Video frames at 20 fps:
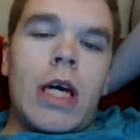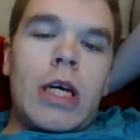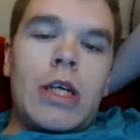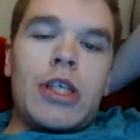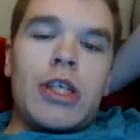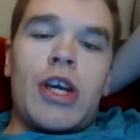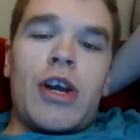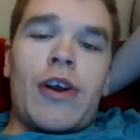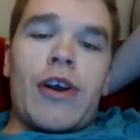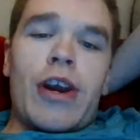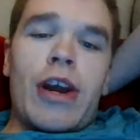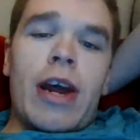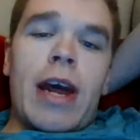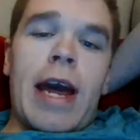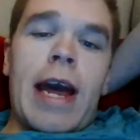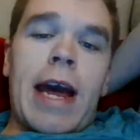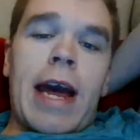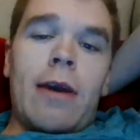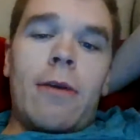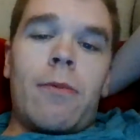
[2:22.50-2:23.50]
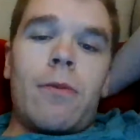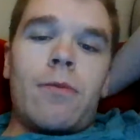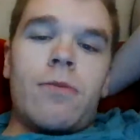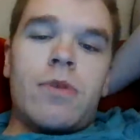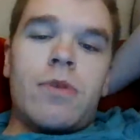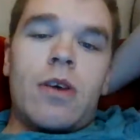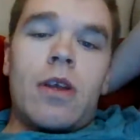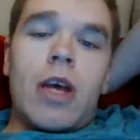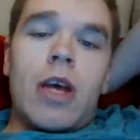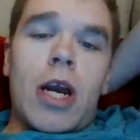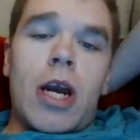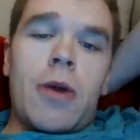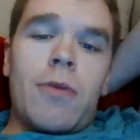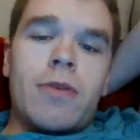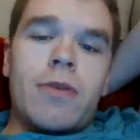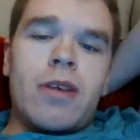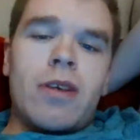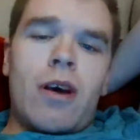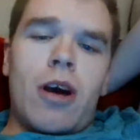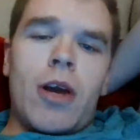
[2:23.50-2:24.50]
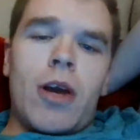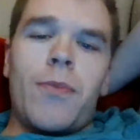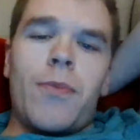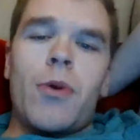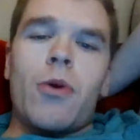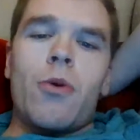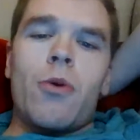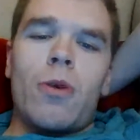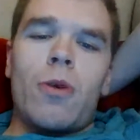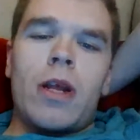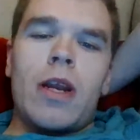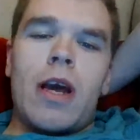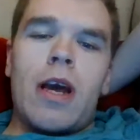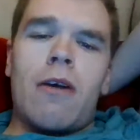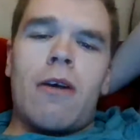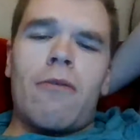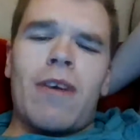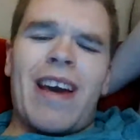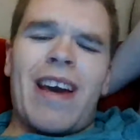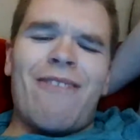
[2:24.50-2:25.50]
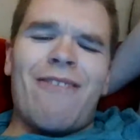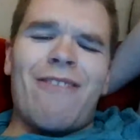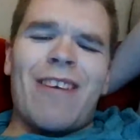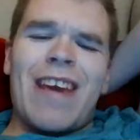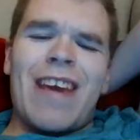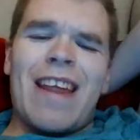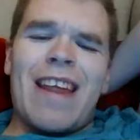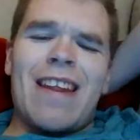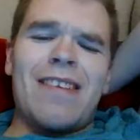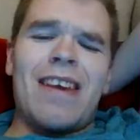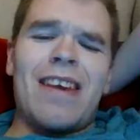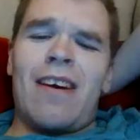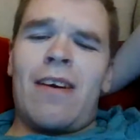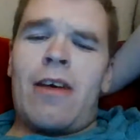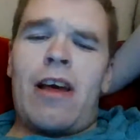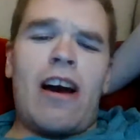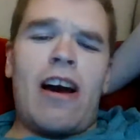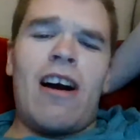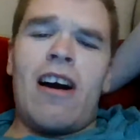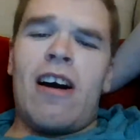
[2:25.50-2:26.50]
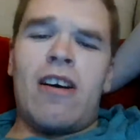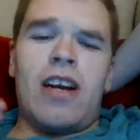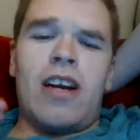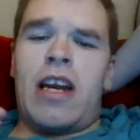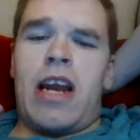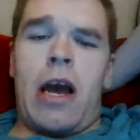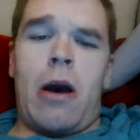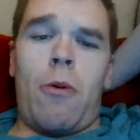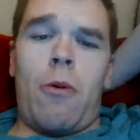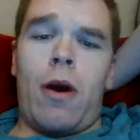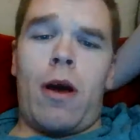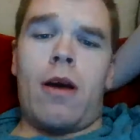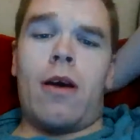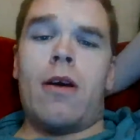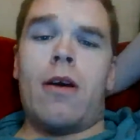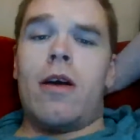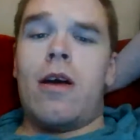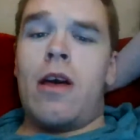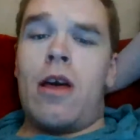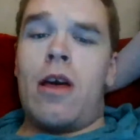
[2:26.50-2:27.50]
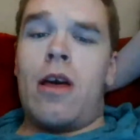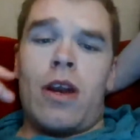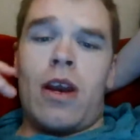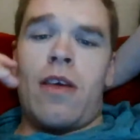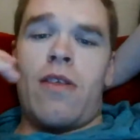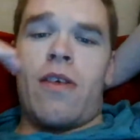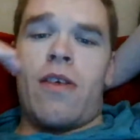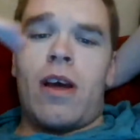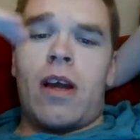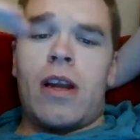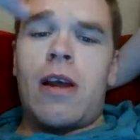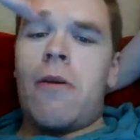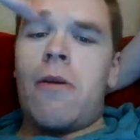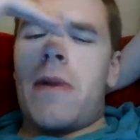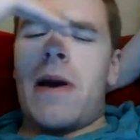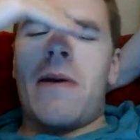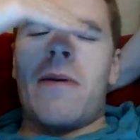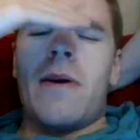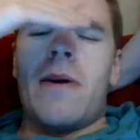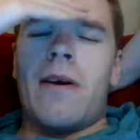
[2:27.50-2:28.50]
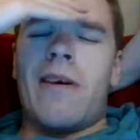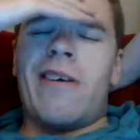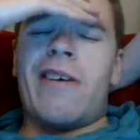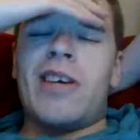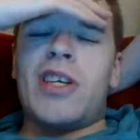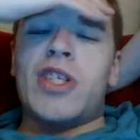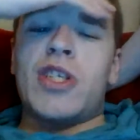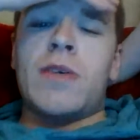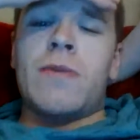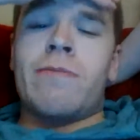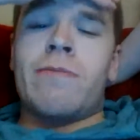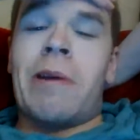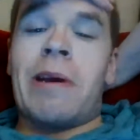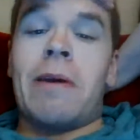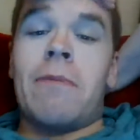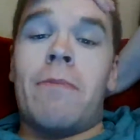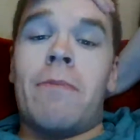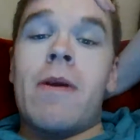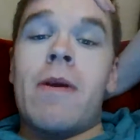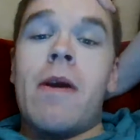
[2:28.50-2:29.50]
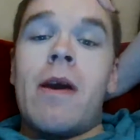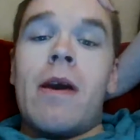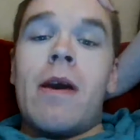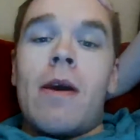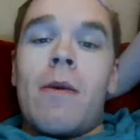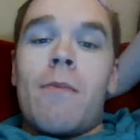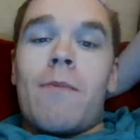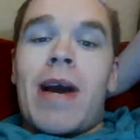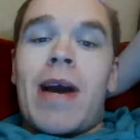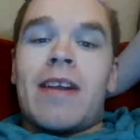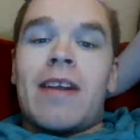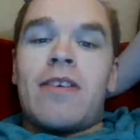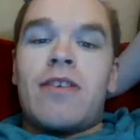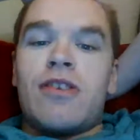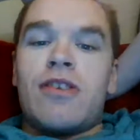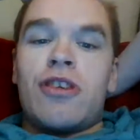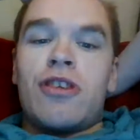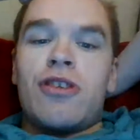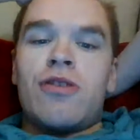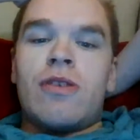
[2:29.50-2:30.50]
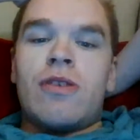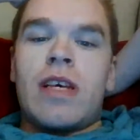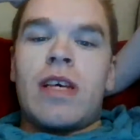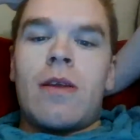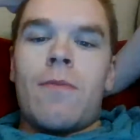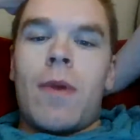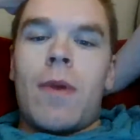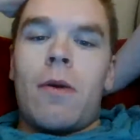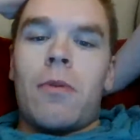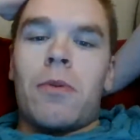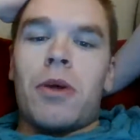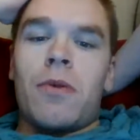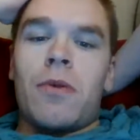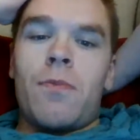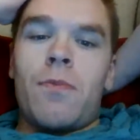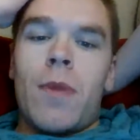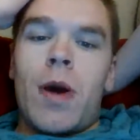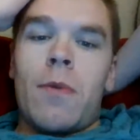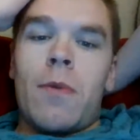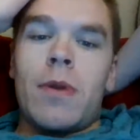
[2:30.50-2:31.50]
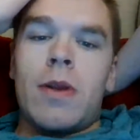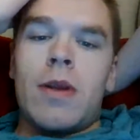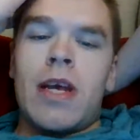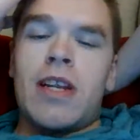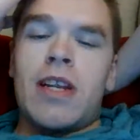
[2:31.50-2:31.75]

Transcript: J.J. Abrams are the only ones I purely know. Kathleen Kennedy, I hardly know her. Anything I know about her is she's making bad decisions at the moment.